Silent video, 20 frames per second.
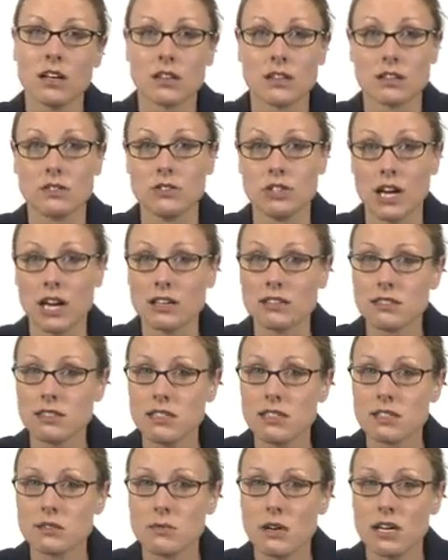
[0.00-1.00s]
The
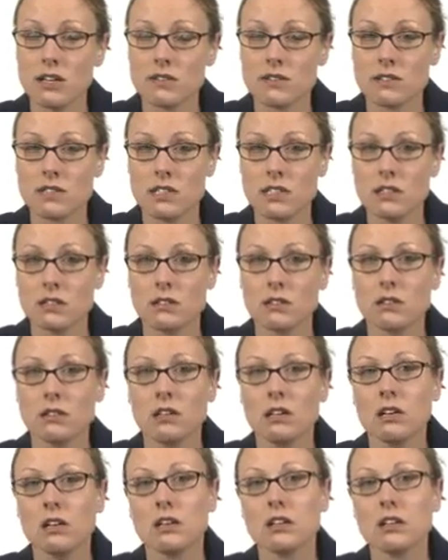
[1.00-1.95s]
chassis is made of steel.